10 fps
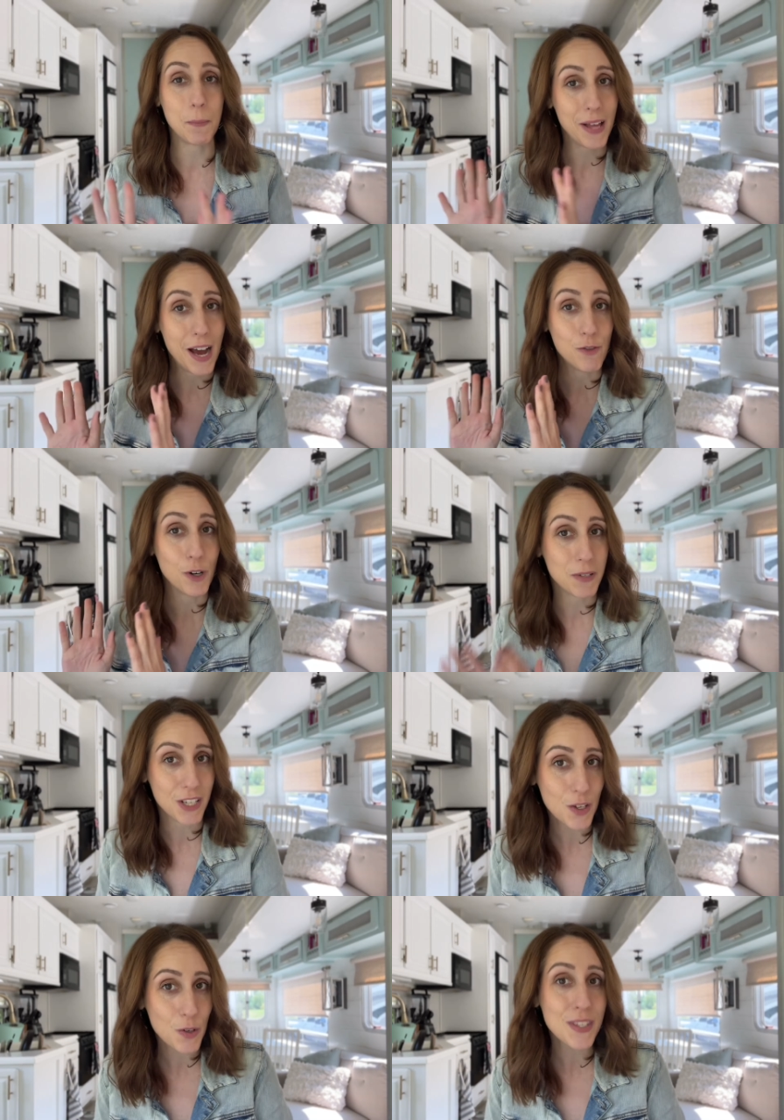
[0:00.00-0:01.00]
platform to
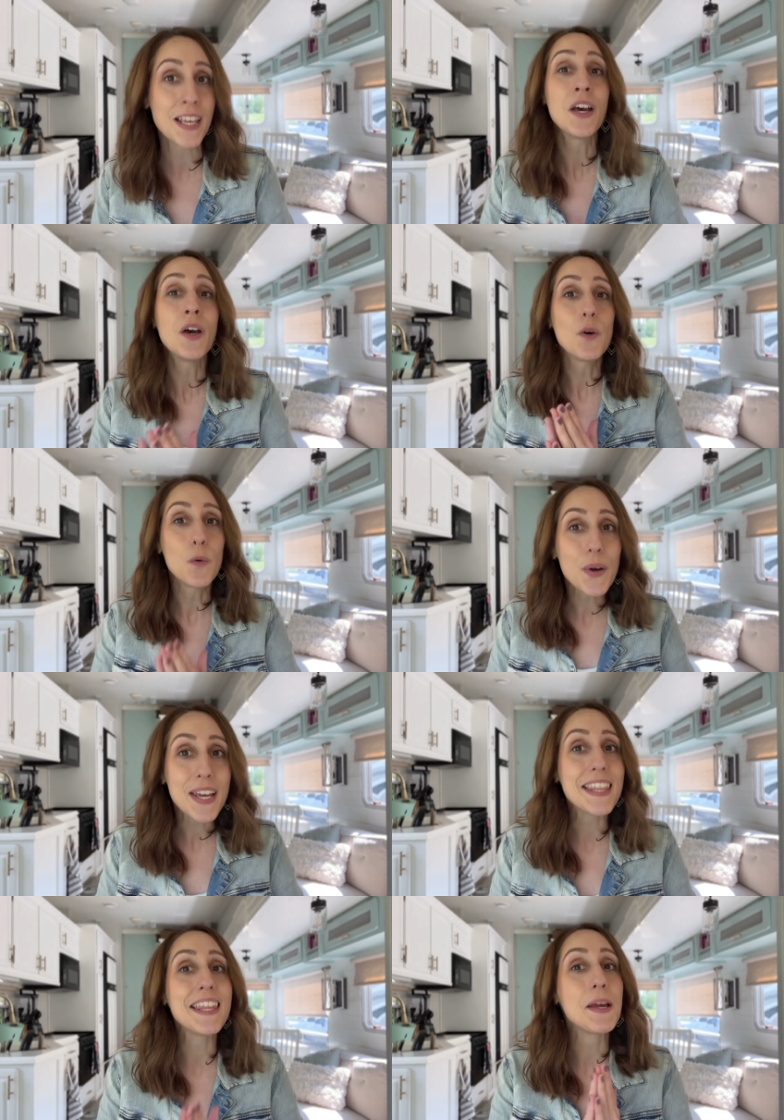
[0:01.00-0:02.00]
use
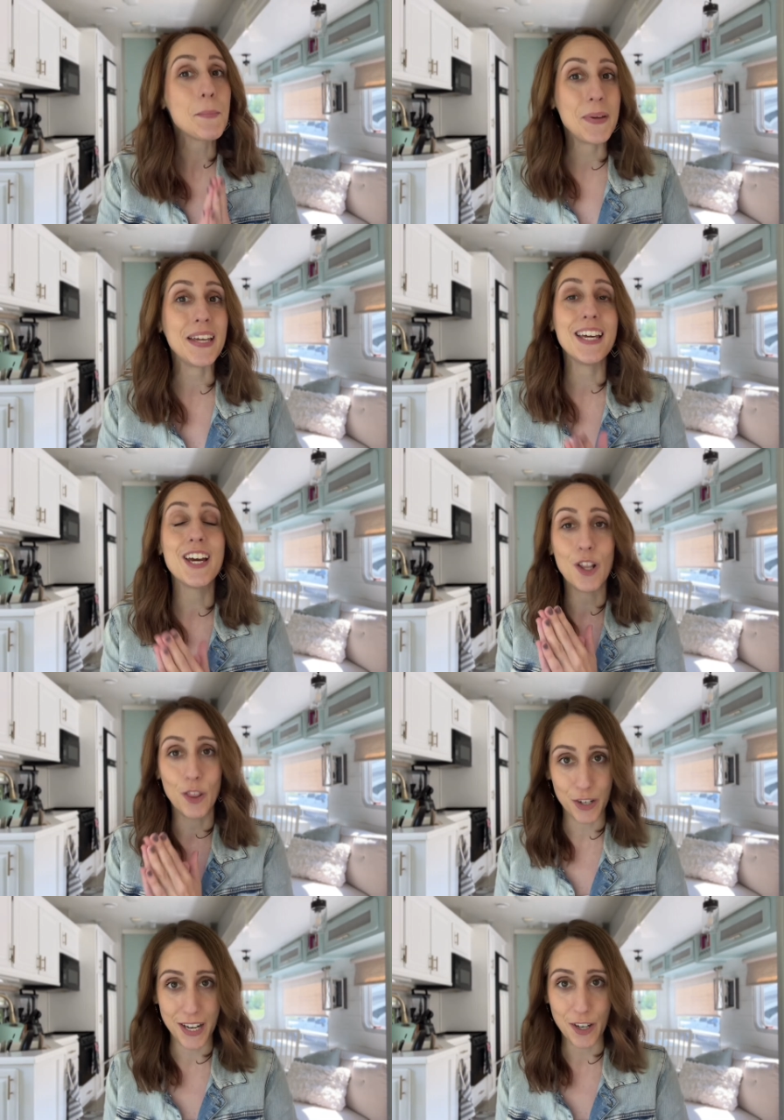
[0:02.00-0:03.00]
with a big
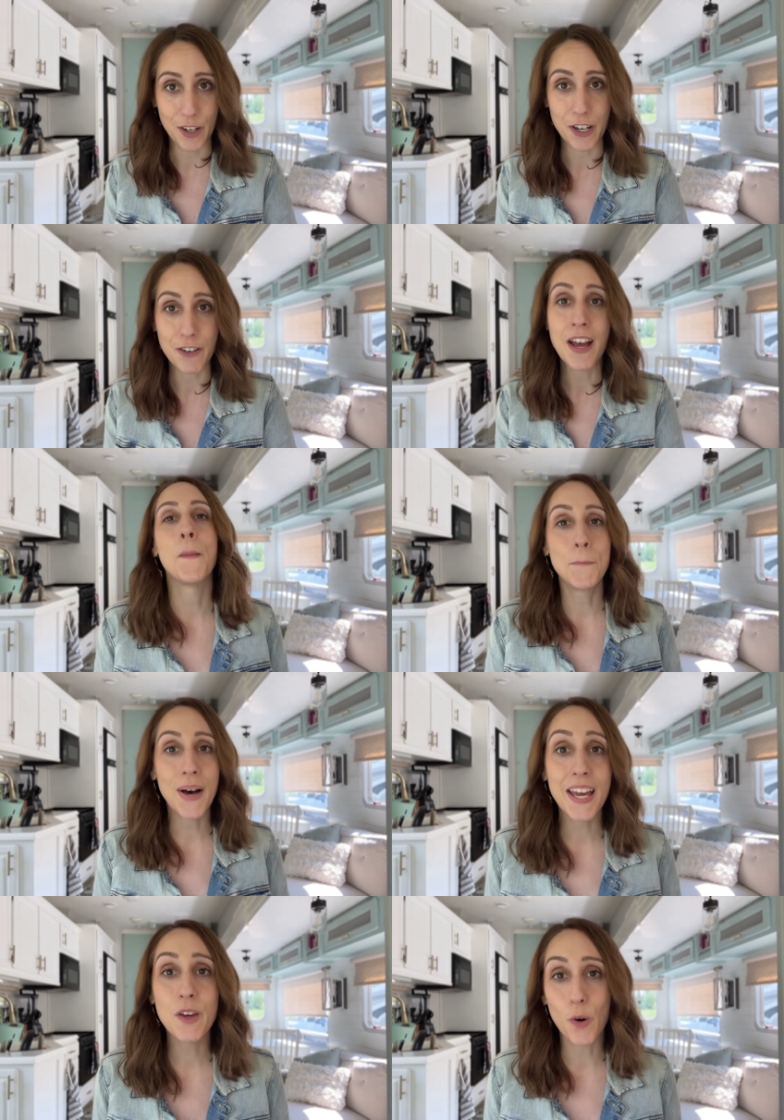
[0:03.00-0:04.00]
learning curve.
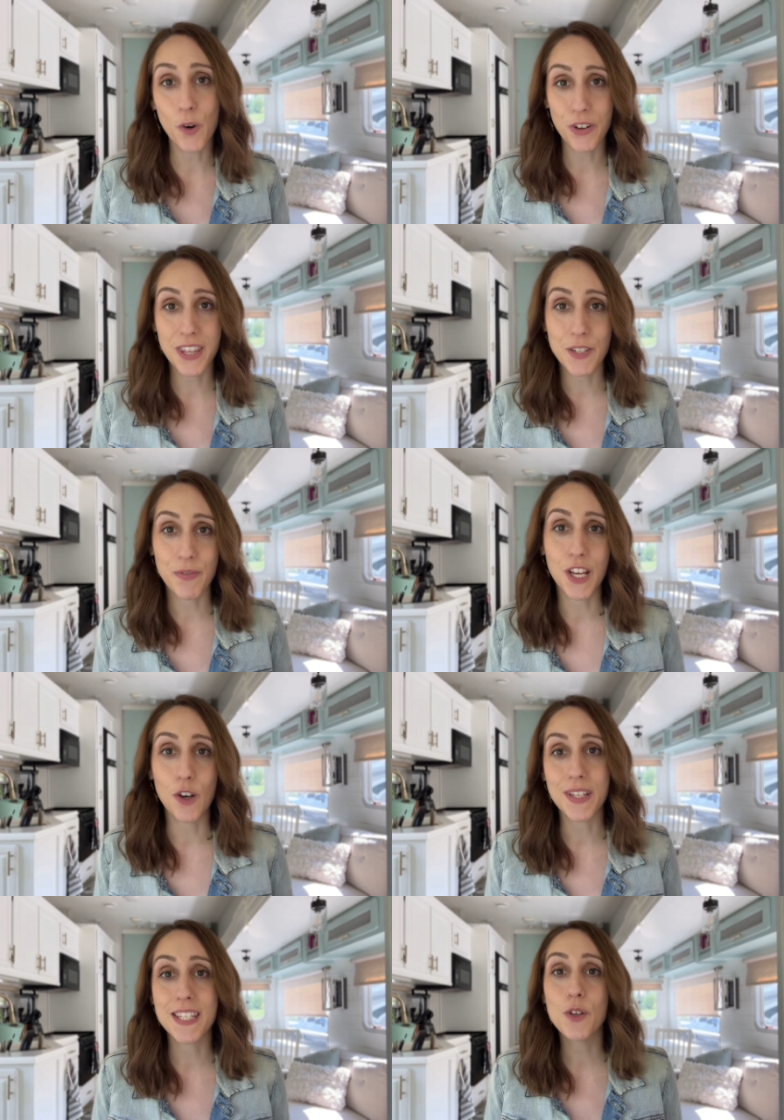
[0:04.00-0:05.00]
My goal for this video
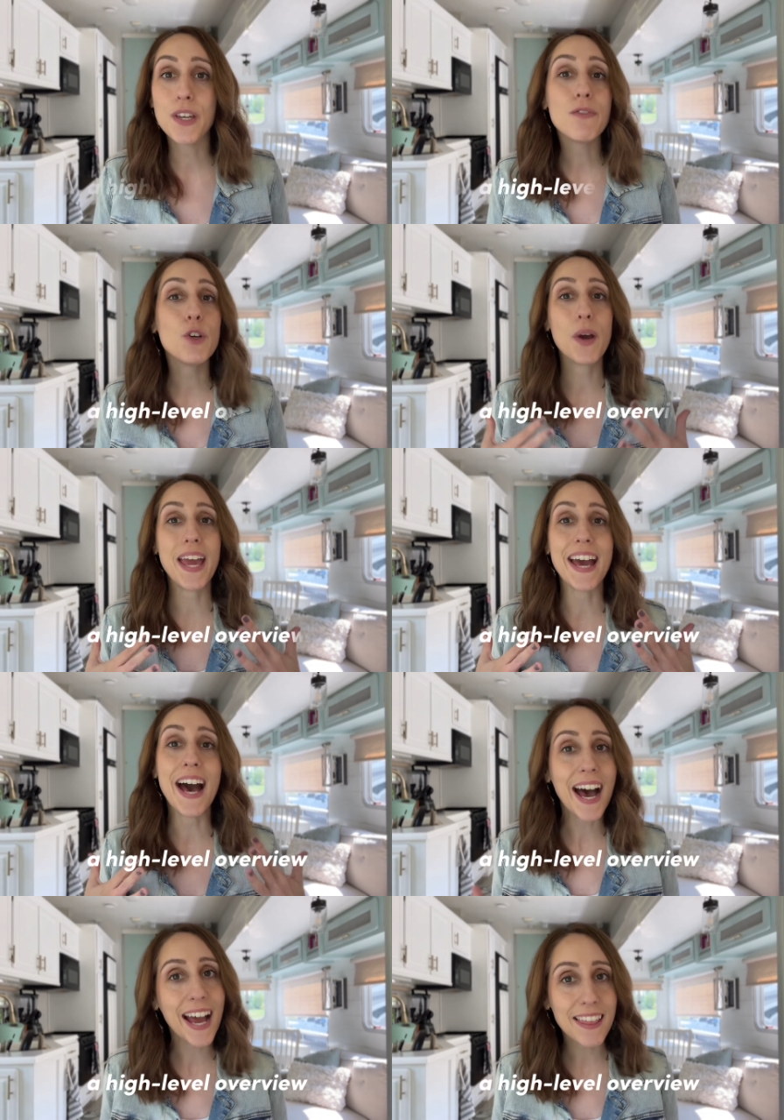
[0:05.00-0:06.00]
is to give you a
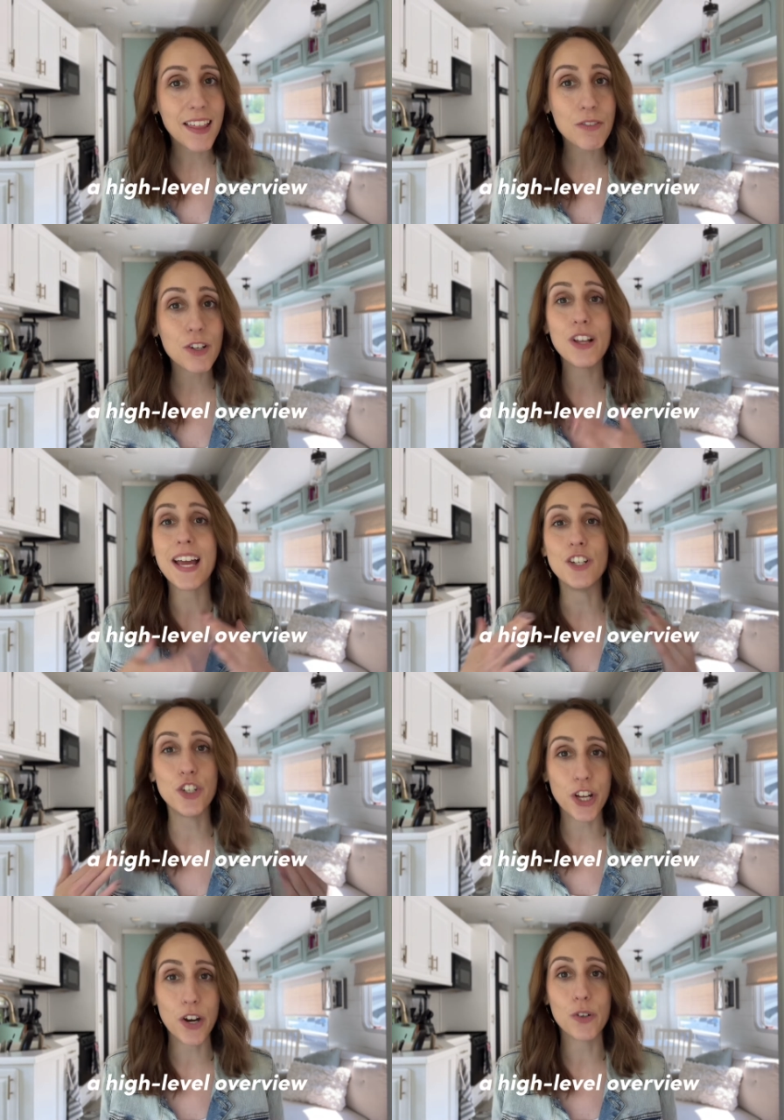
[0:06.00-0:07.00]
high level and
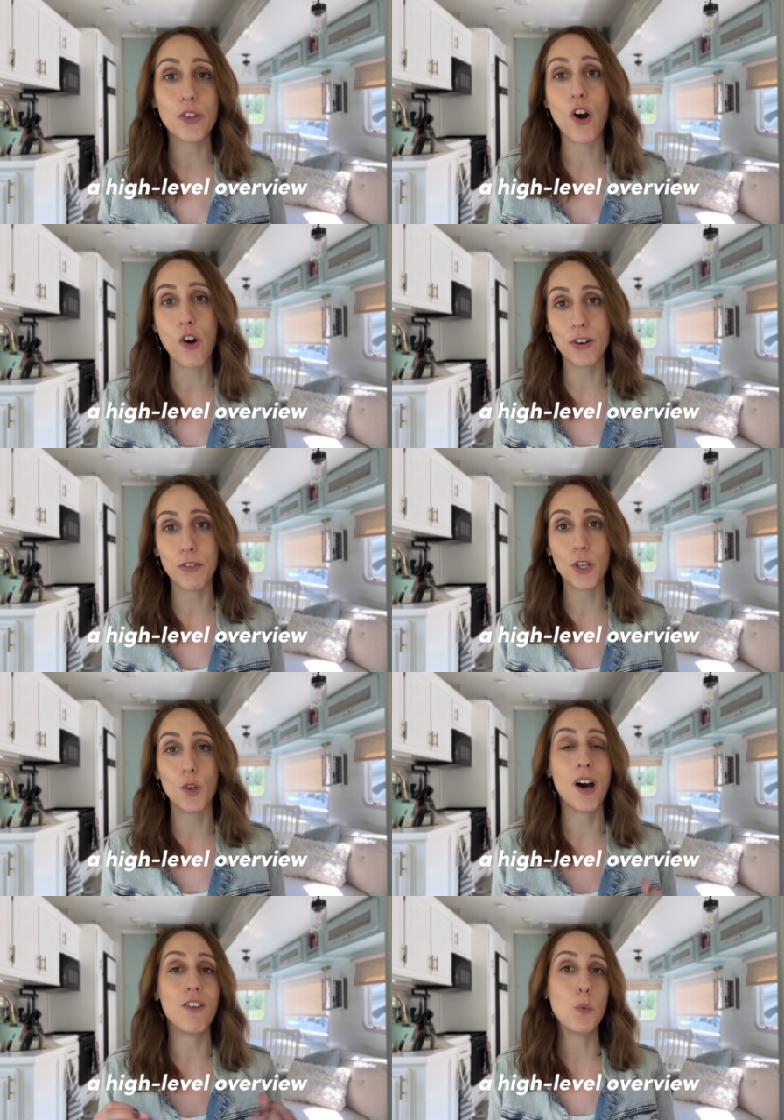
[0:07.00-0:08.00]
general
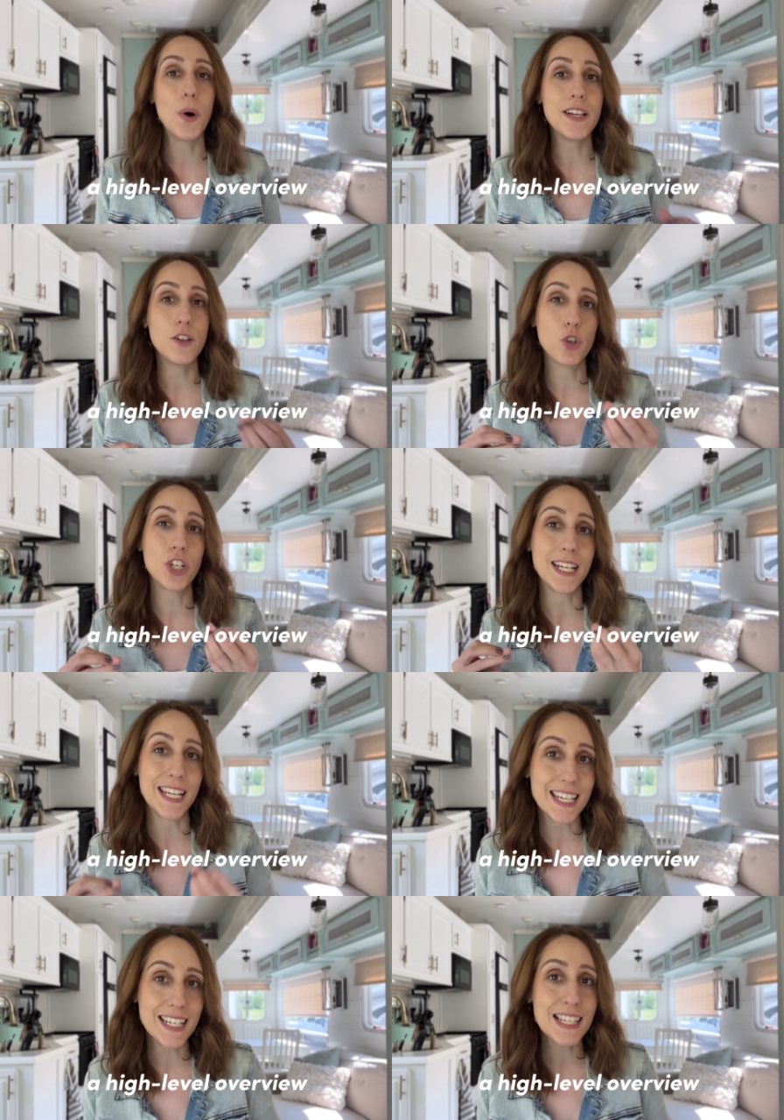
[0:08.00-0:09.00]
overview of what Notion
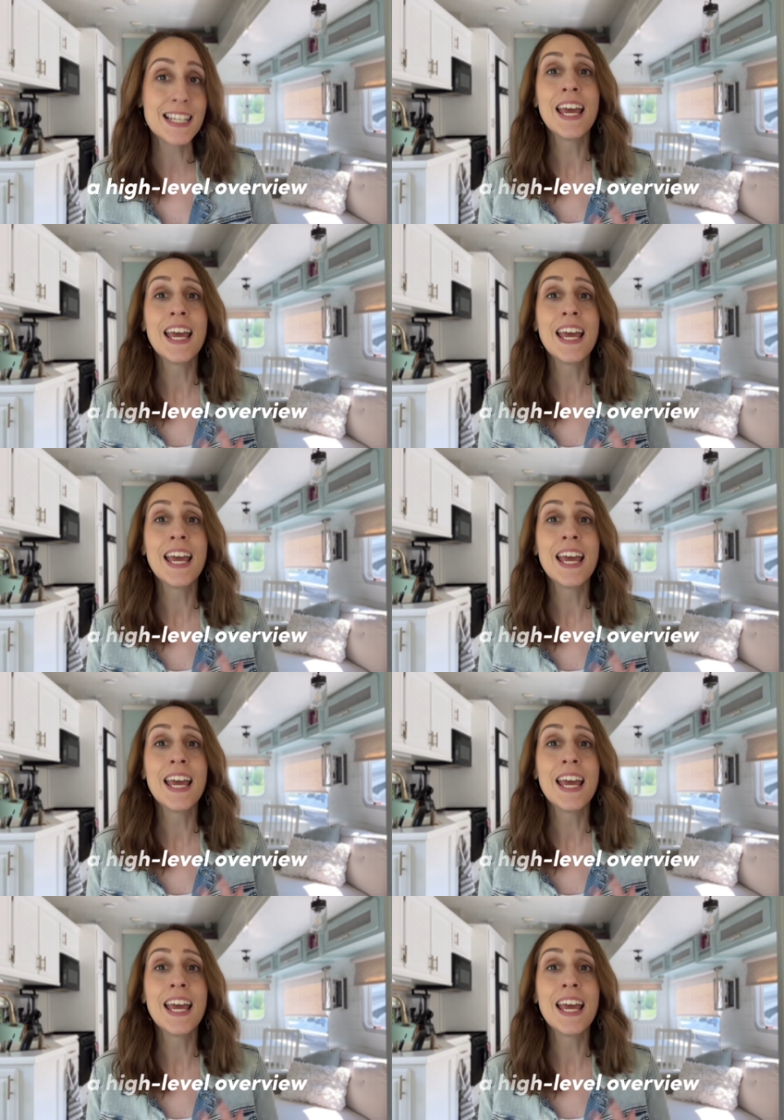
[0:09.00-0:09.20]
is